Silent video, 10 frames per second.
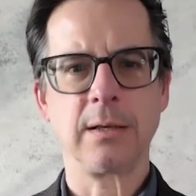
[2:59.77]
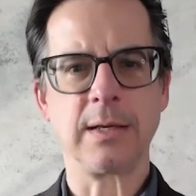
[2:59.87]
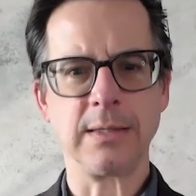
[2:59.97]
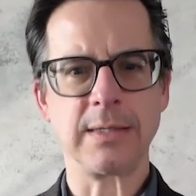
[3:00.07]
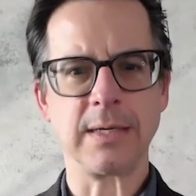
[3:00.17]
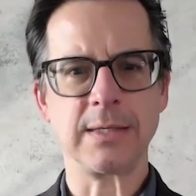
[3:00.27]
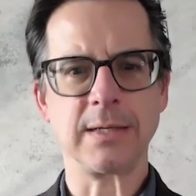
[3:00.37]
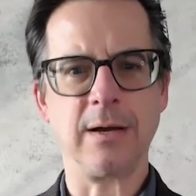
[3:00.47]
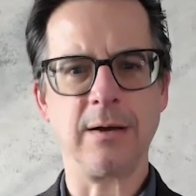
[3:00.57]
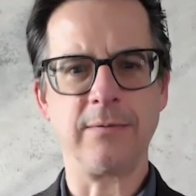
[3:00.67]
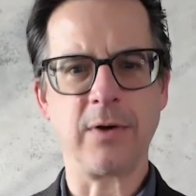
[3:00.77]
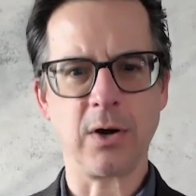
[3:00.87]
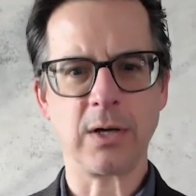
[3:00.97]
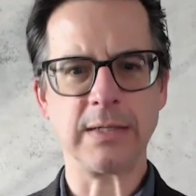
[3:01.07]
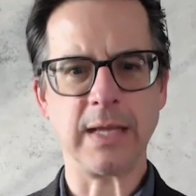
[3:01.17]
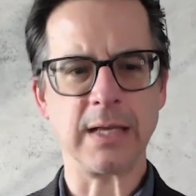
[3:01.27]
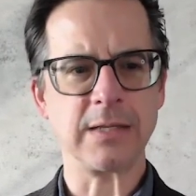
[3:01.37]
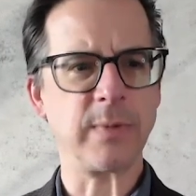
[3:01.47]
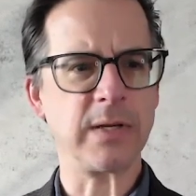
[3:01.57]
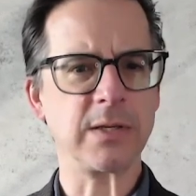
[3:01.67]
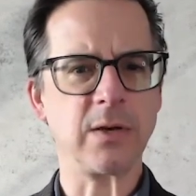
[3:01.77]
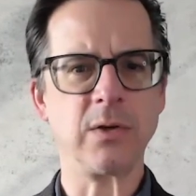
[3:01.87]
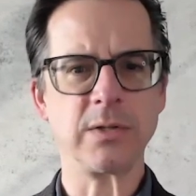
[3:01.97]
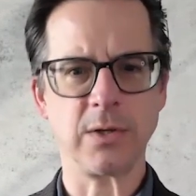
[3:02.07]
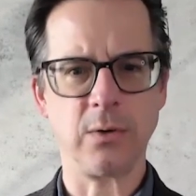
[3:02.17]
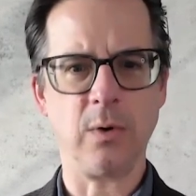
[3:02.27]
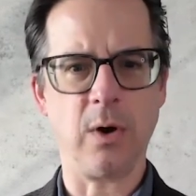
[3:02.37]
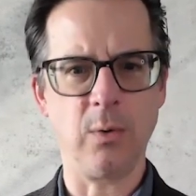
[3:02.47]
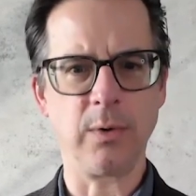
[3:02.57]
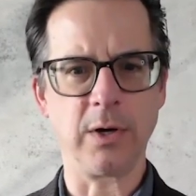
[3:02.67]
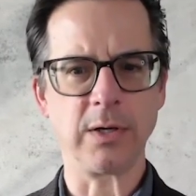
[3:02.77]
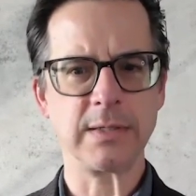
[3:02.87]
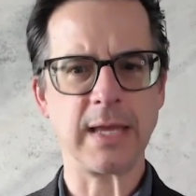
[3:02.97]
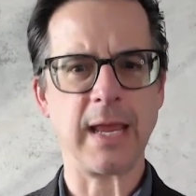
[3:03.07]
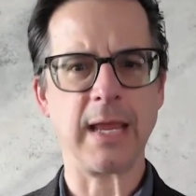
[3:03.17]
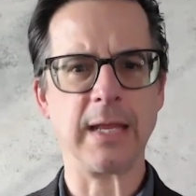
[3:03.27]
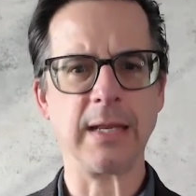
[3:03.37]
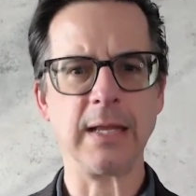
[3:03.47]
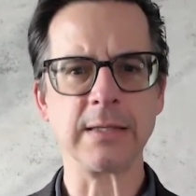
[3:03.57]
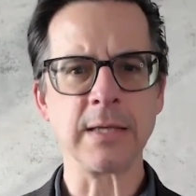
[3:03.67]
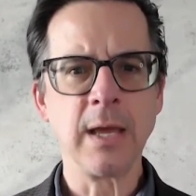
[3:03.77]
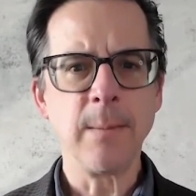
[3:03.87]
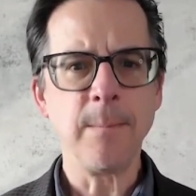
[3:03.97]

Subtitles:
consist of architects, but it's also owners and it's